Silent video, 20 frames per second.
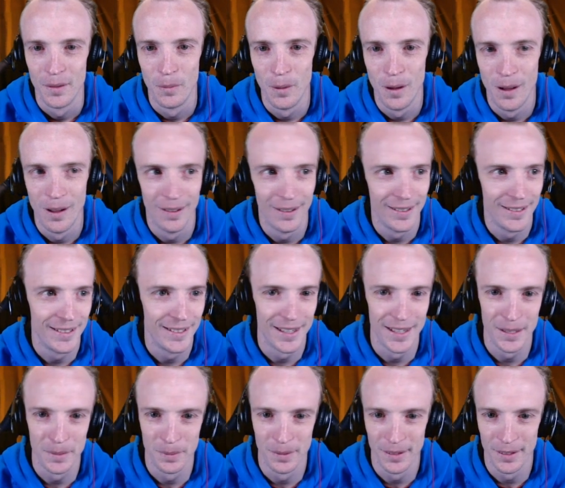While he's
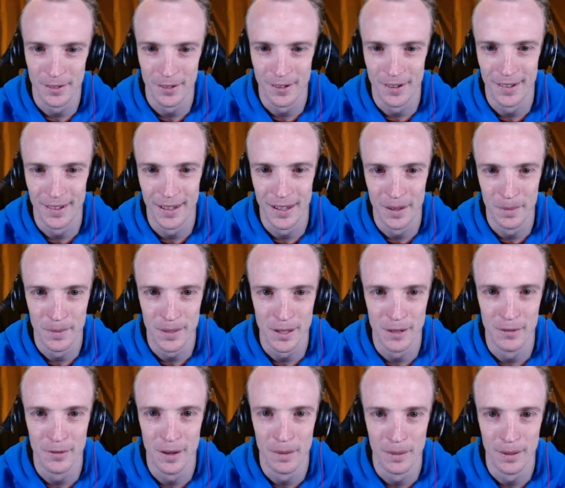desperately trying to get
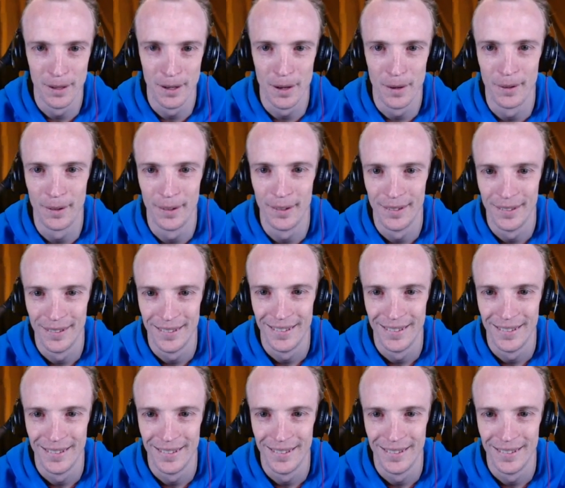himself up and going.